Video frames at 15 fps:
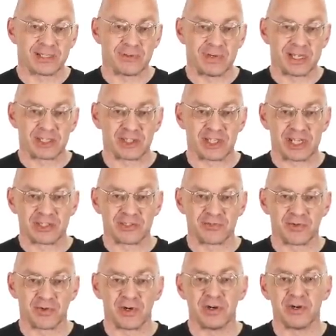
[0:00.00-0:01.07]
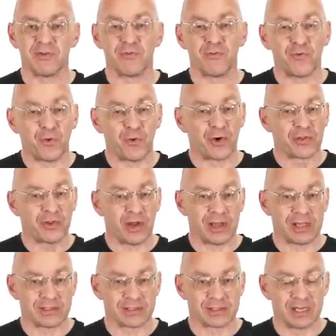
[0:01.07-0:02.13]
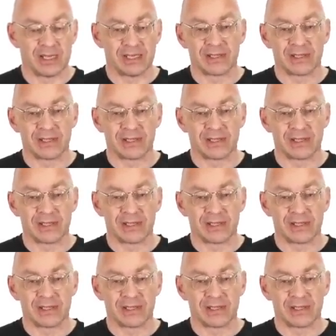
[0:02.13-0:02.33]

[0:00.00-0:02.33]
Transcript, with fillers: to make change for $4,